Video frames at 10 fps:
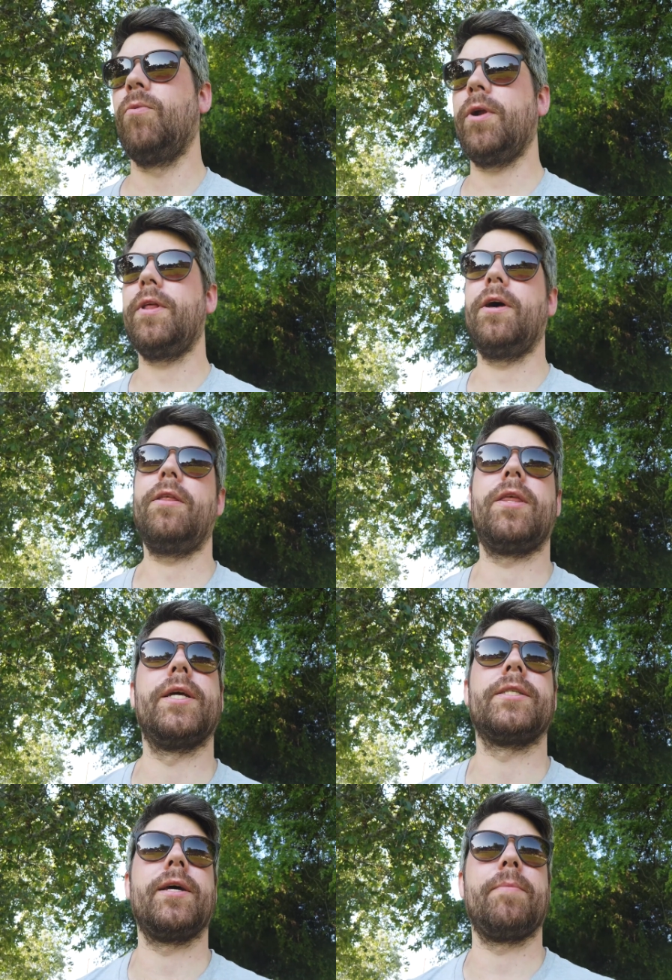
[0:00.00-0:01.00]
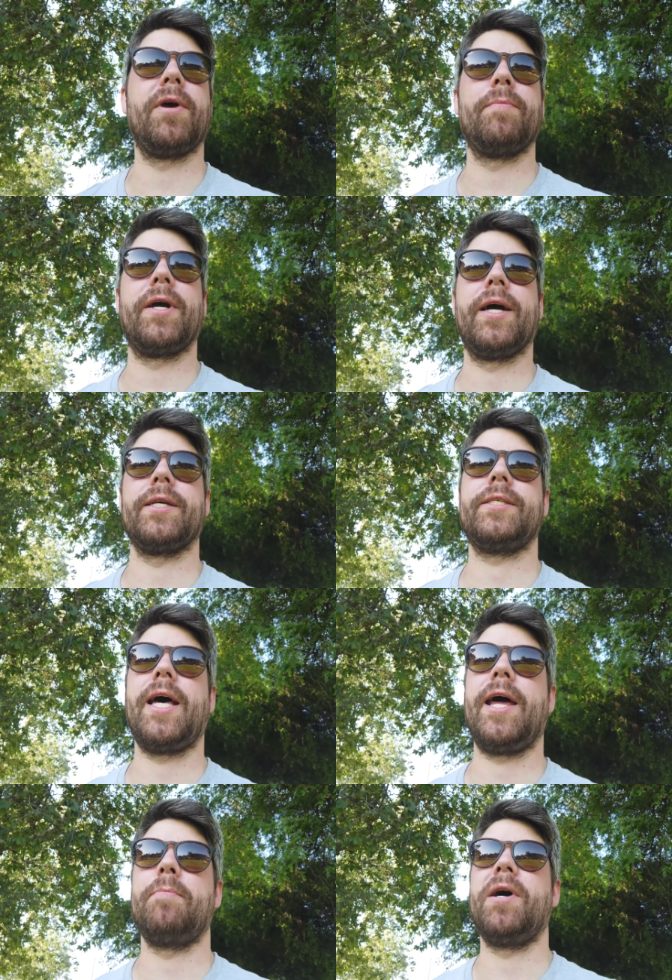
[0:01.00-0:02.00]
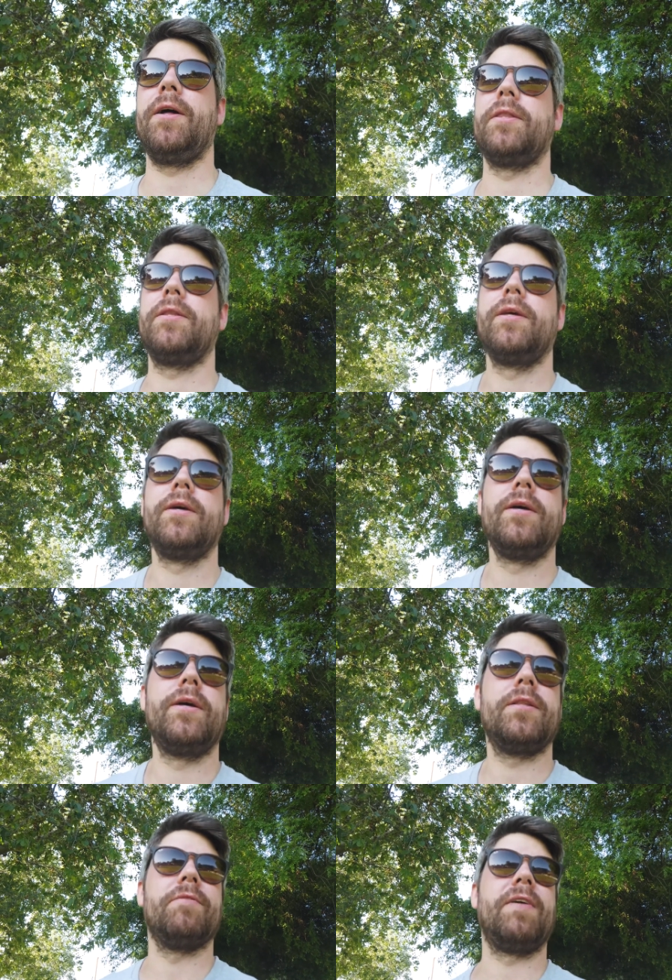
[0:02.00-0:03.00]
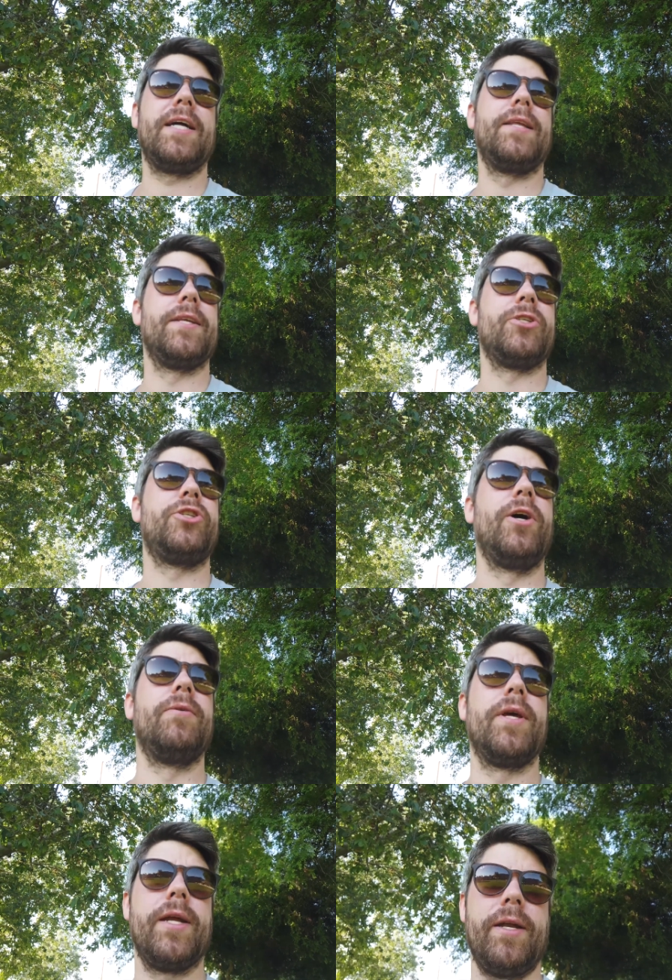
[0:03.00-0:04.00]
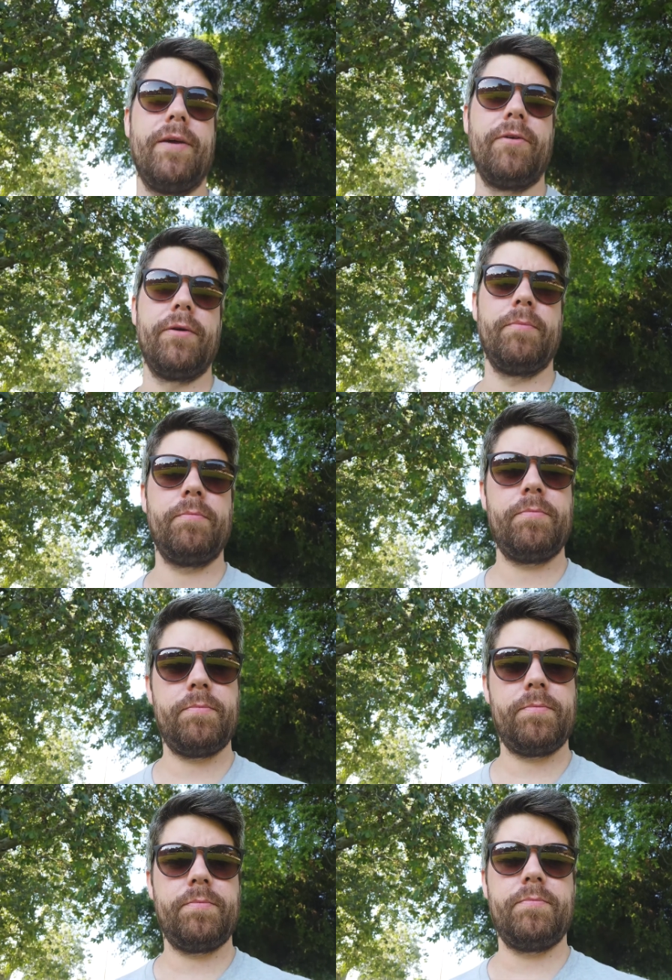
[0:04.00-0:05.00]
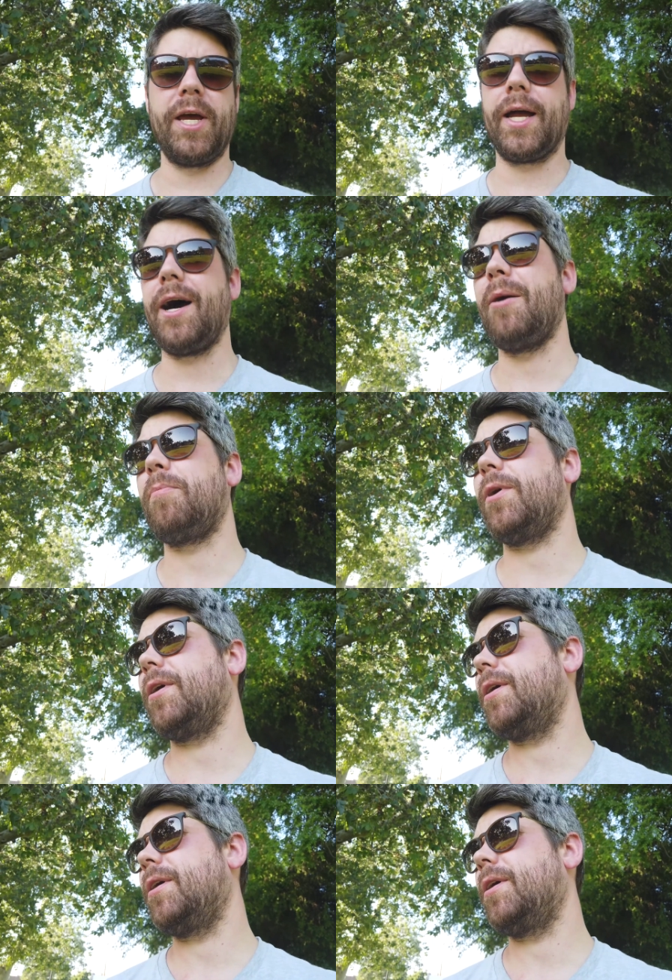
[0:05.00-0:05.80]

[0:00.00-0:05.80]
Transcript: One of the other things that made me kind of sad about the fact that this show didn't ever pick up